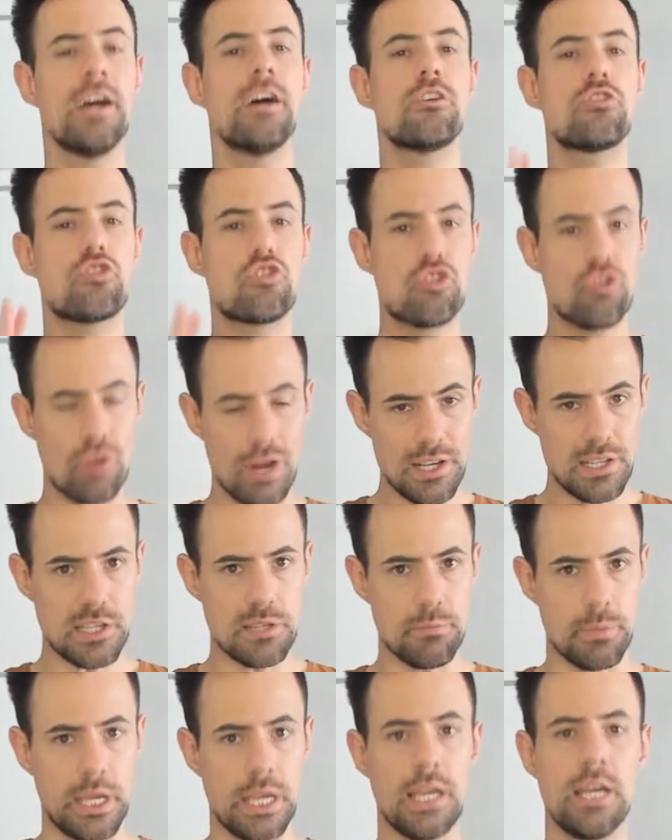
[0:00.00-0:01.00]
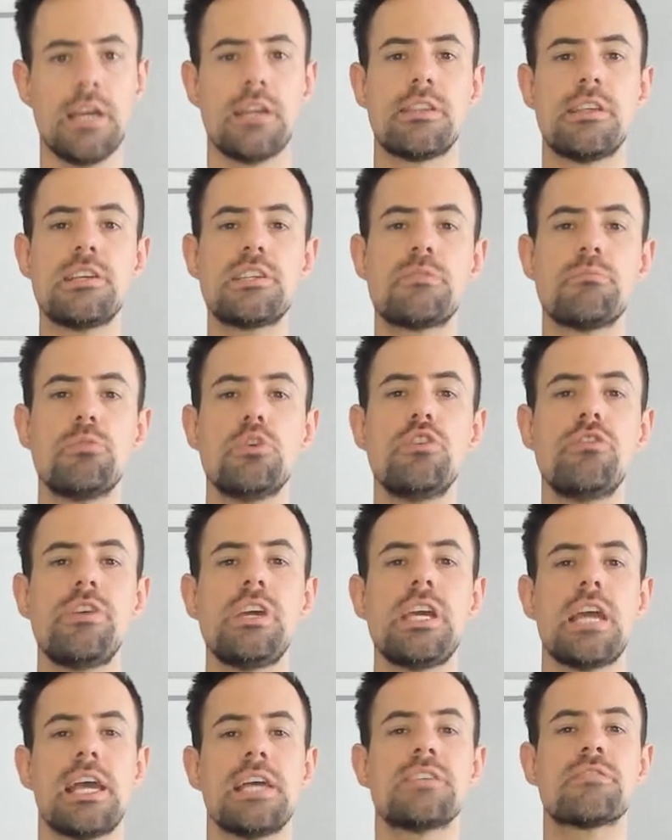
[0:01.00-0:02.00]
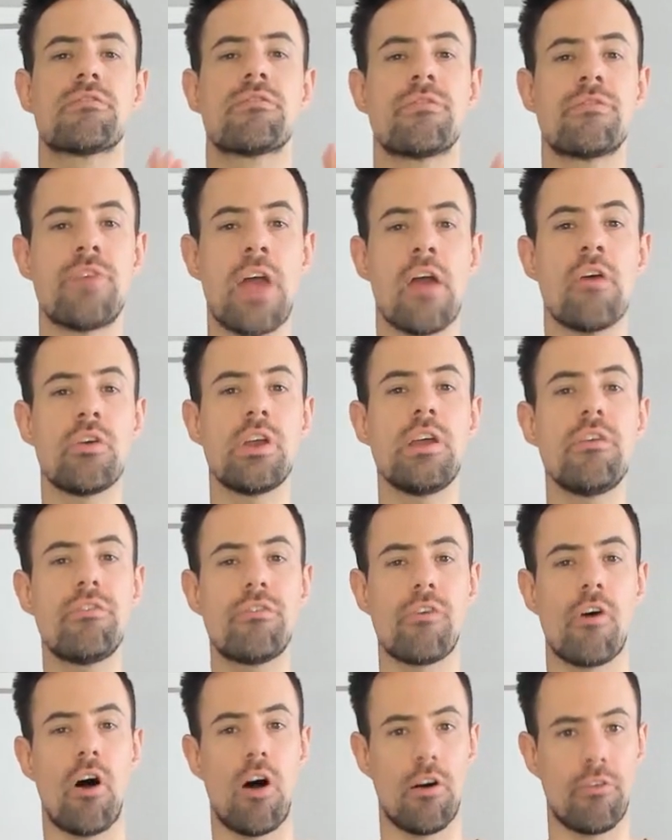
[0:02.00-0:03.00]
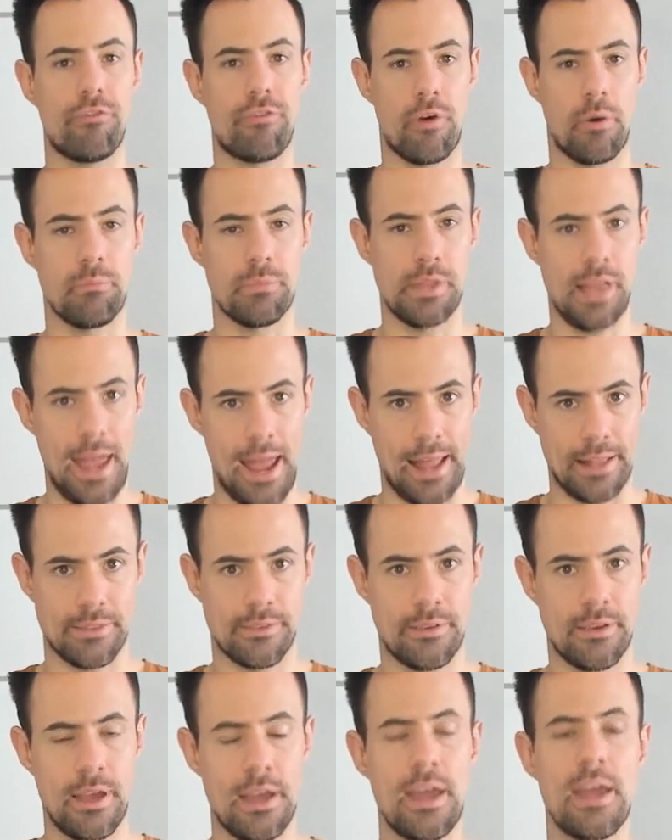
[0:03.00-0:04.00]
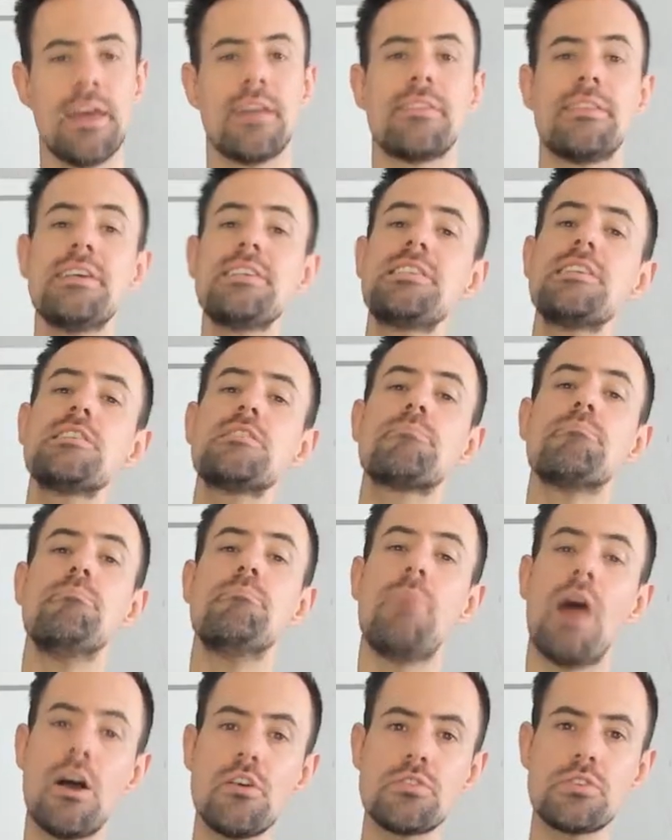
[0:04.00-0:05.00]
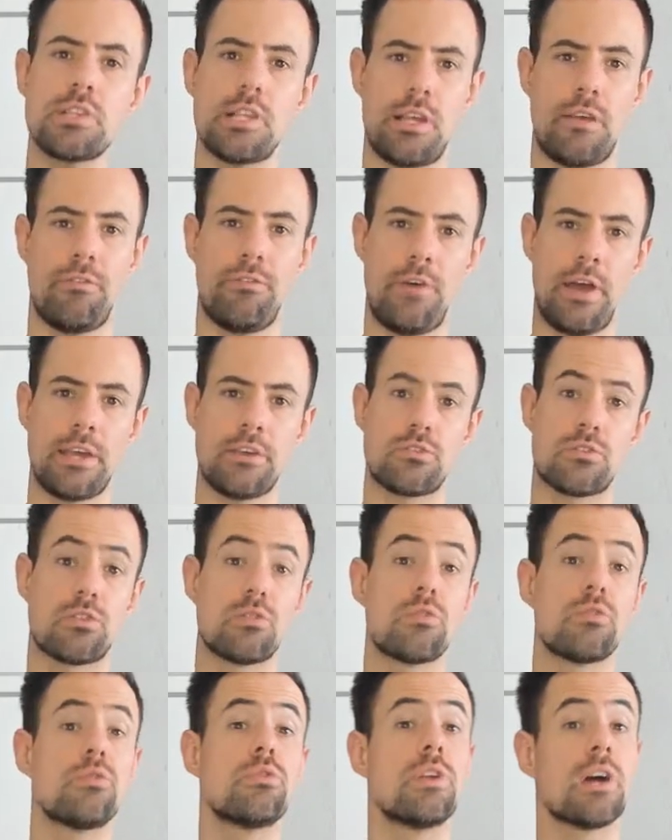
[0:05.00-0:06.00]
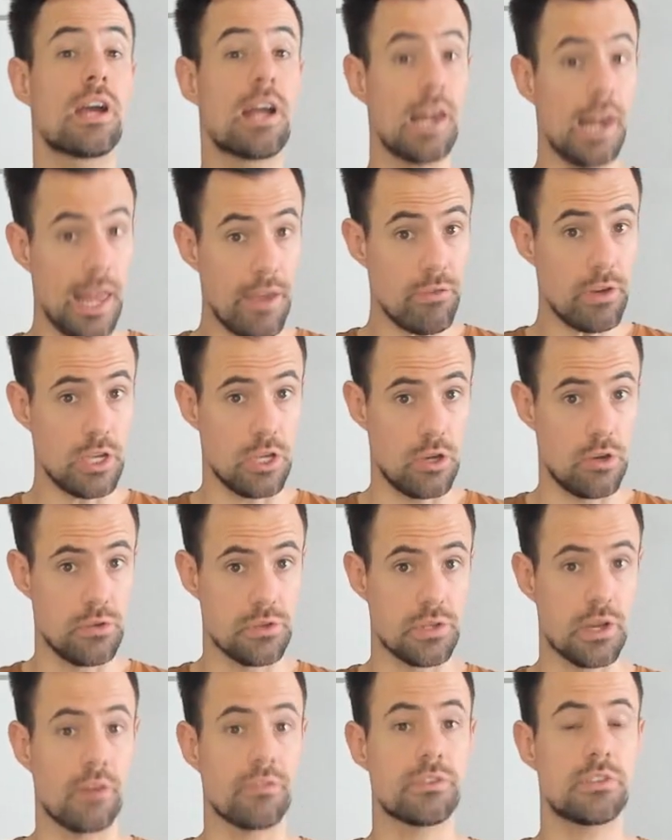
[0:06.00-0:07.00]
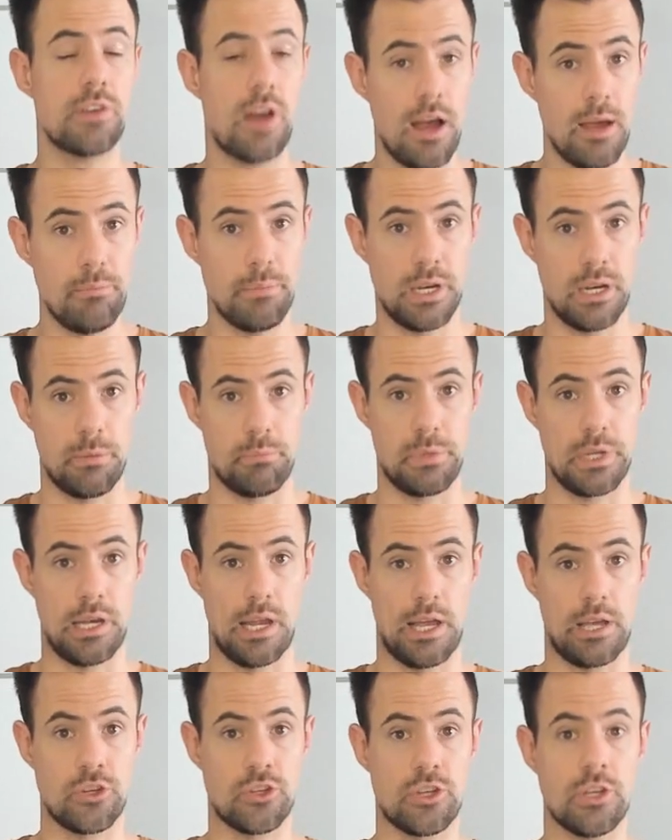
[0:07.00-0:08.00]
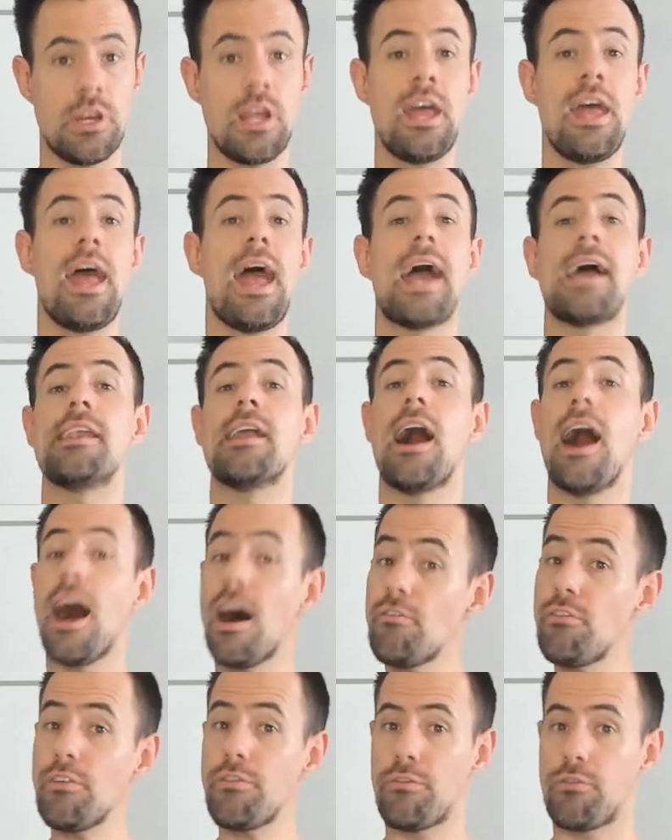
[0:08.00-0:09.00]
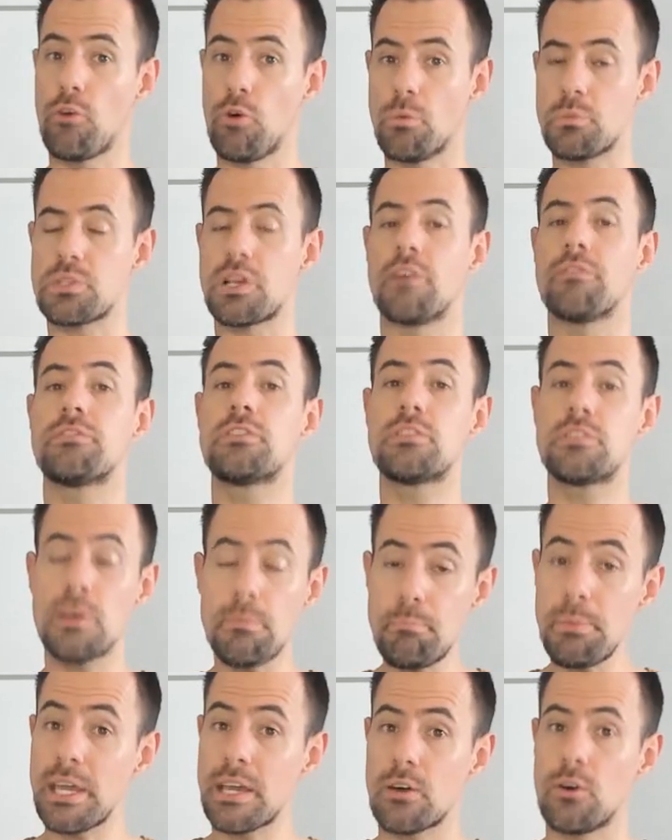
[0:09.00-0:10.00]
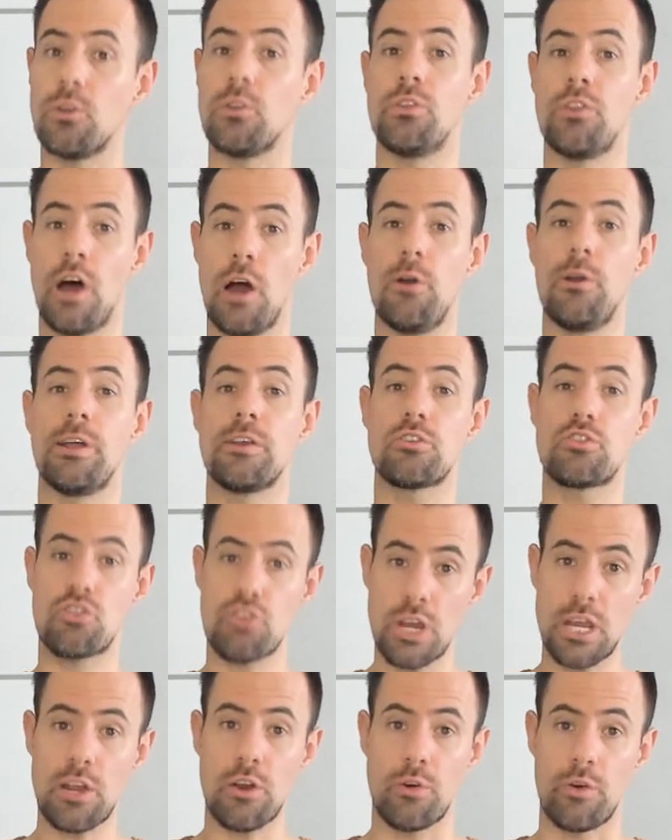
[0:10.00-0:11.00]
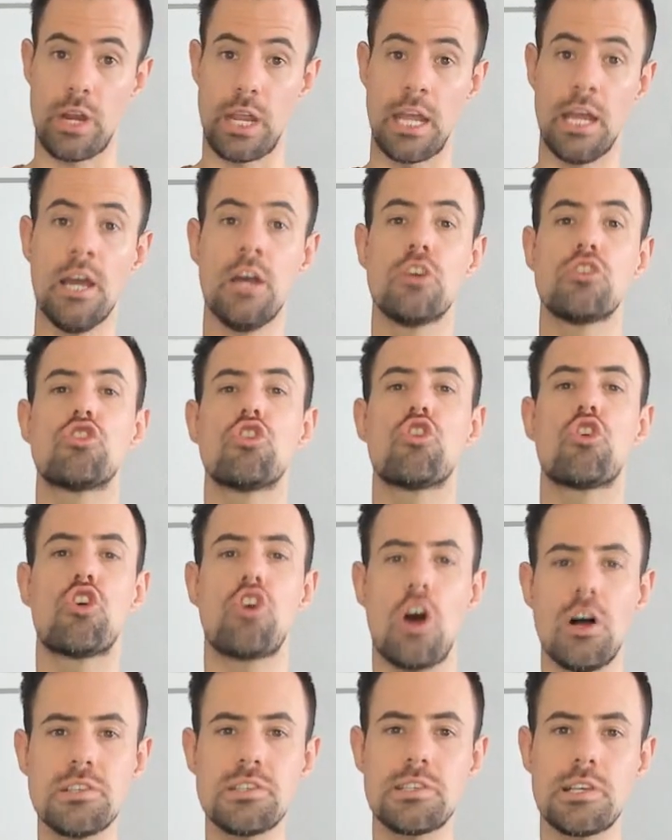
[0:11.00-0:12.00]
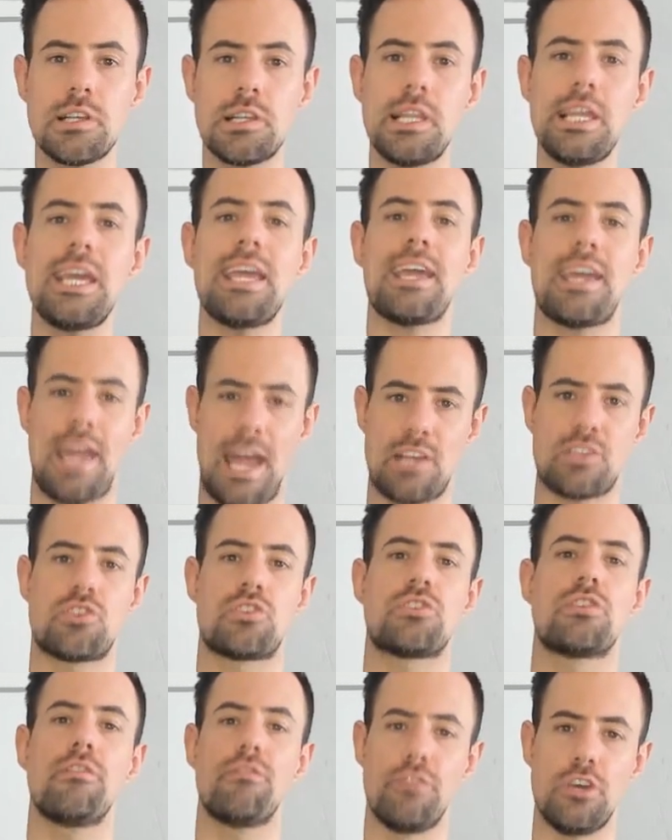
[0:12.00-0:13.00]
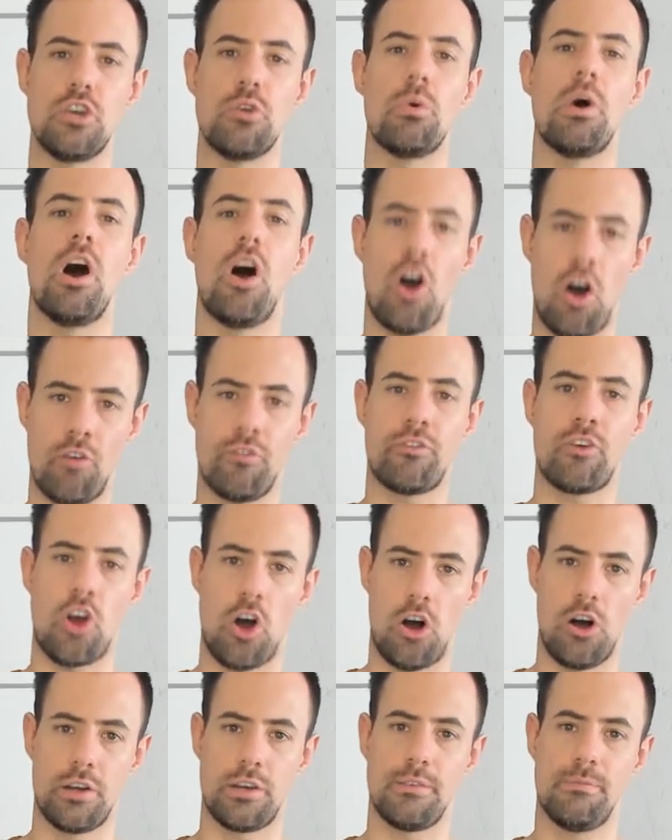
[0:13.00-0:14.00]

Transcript: trust me, this movie is very far from that. This is mostly thanks to the clever use of time manipulation and other forms of typical Nolan trickery to constantly catch the viewer off guard.